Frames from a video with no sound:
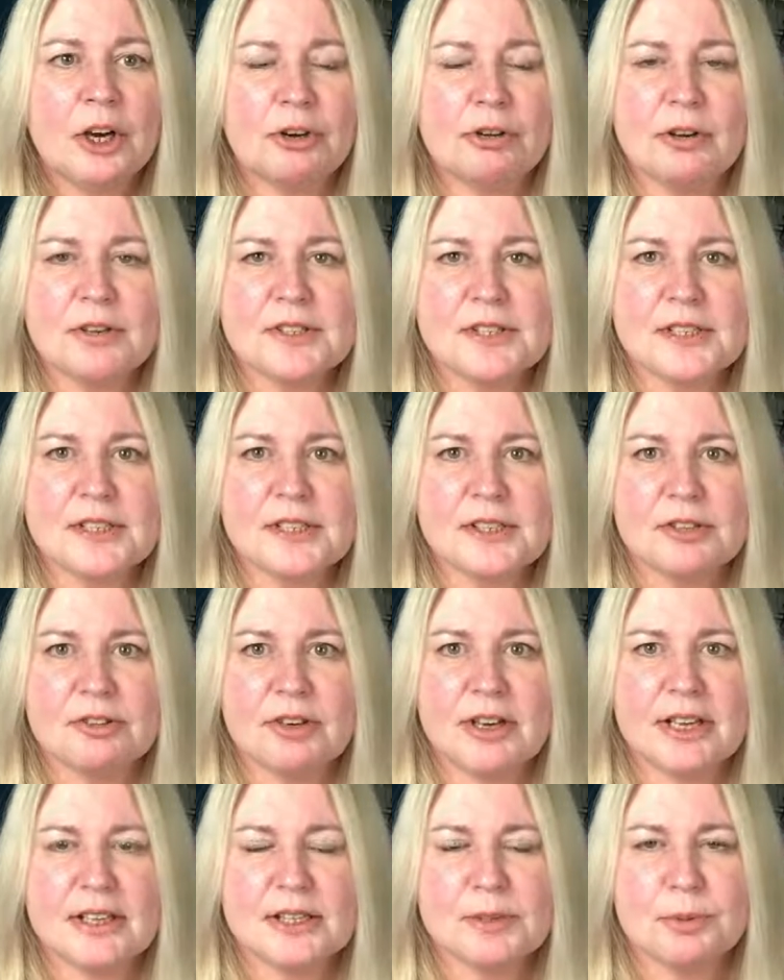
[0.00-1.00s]

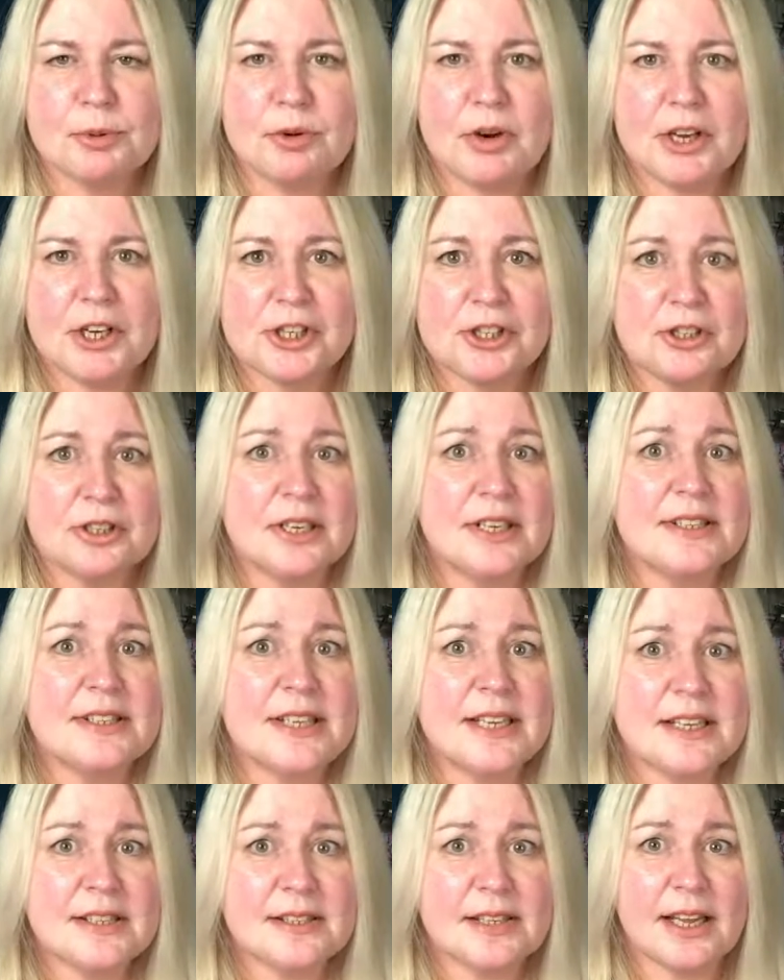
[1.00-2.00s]
Cross-industry inspiration
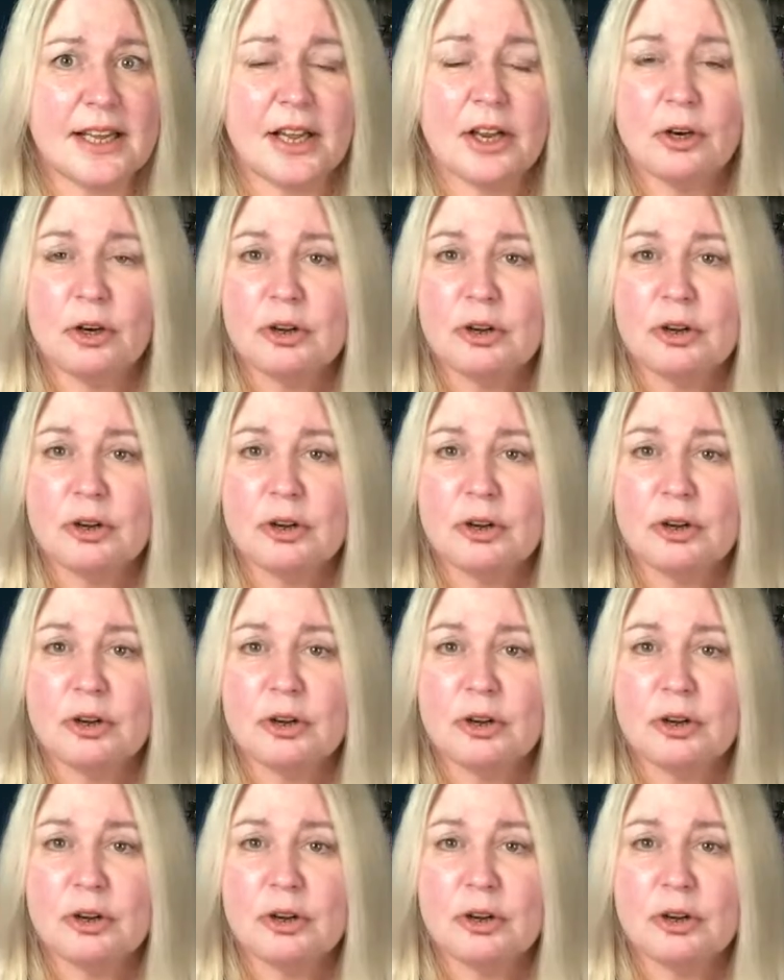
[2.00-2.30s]
is easy.